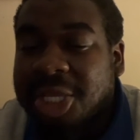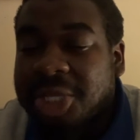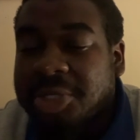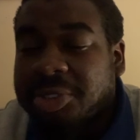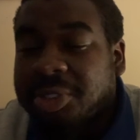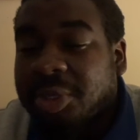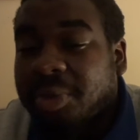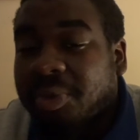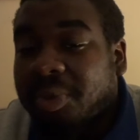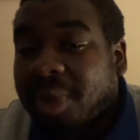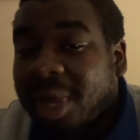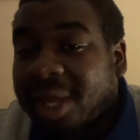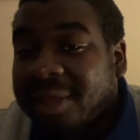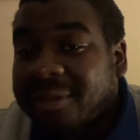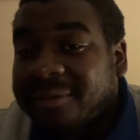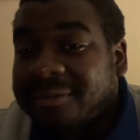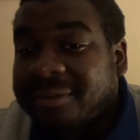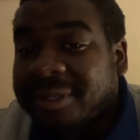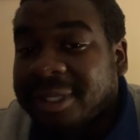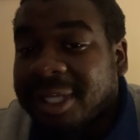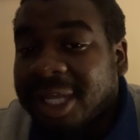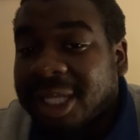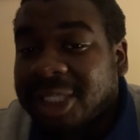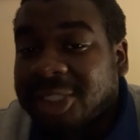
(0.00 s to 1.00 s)
The one
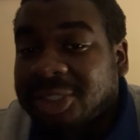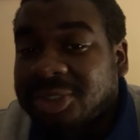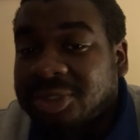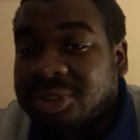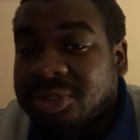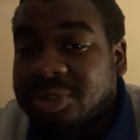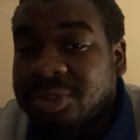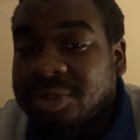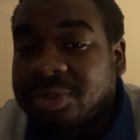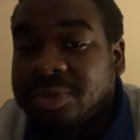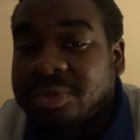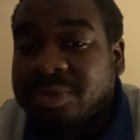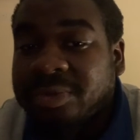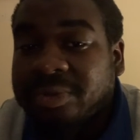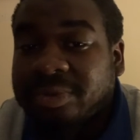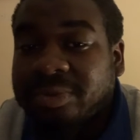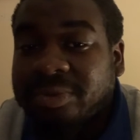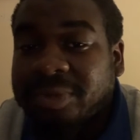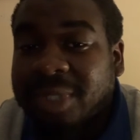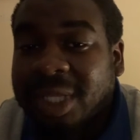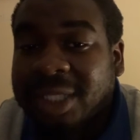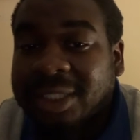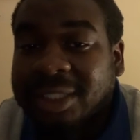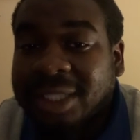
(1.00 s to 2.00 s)
thing I do
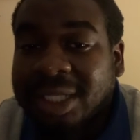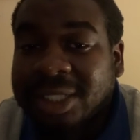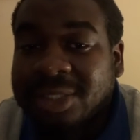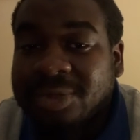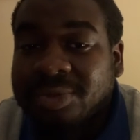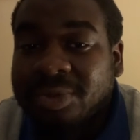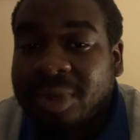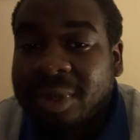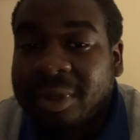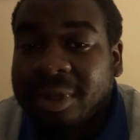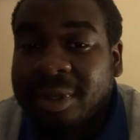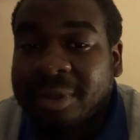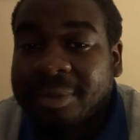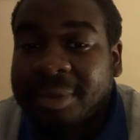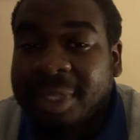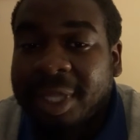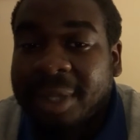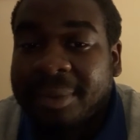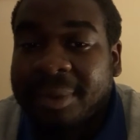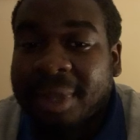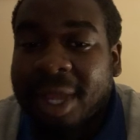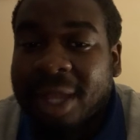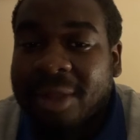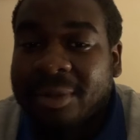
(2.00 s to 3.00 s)
that does worry me
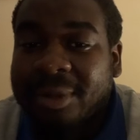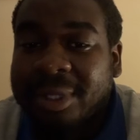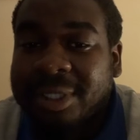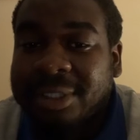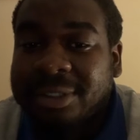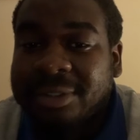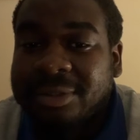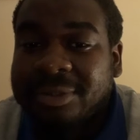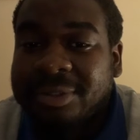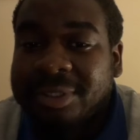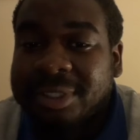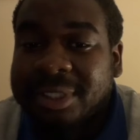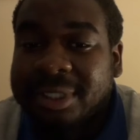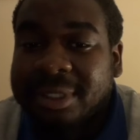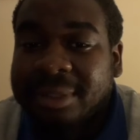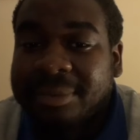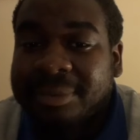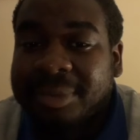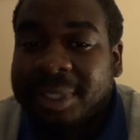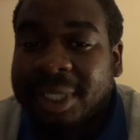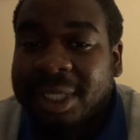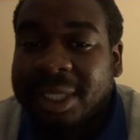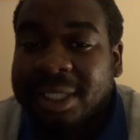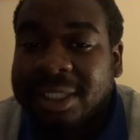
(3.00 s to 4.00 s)
about Guendouzi a
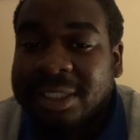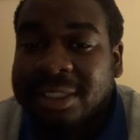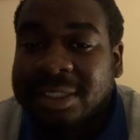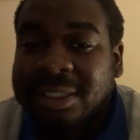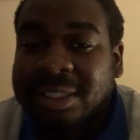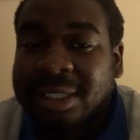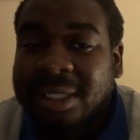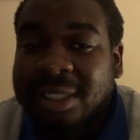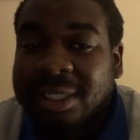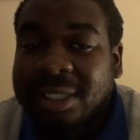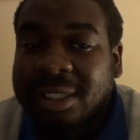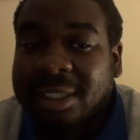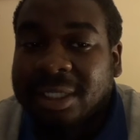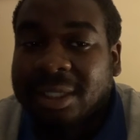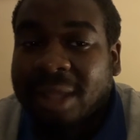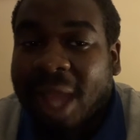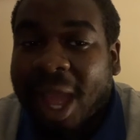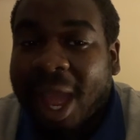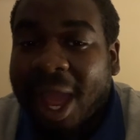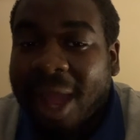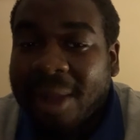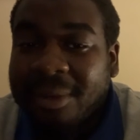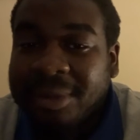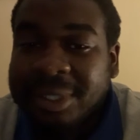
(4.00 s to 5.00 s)
bit is
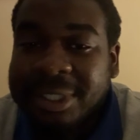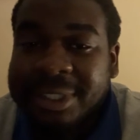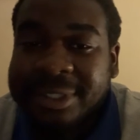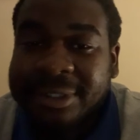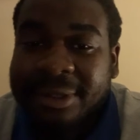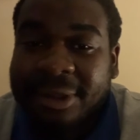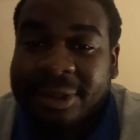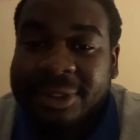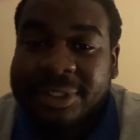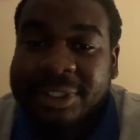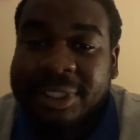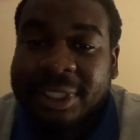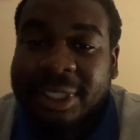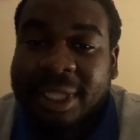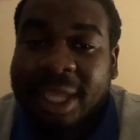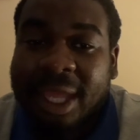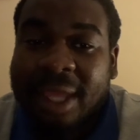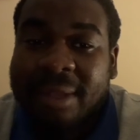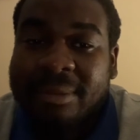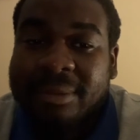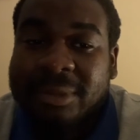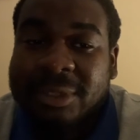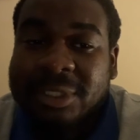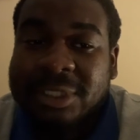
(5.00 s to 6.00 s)
how he starts the
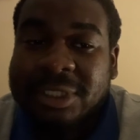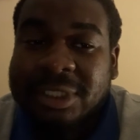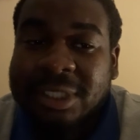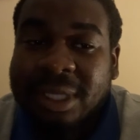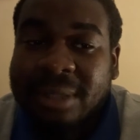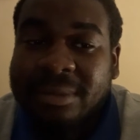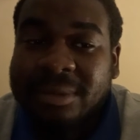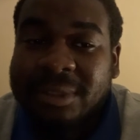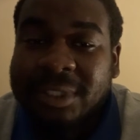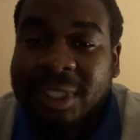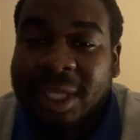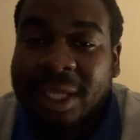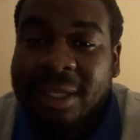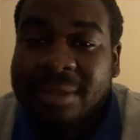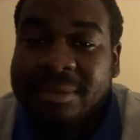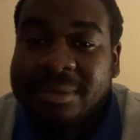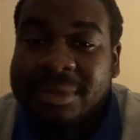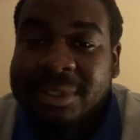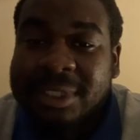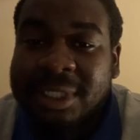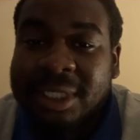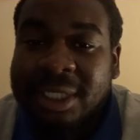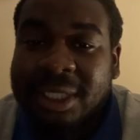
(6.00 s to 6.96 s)
game, because sometimes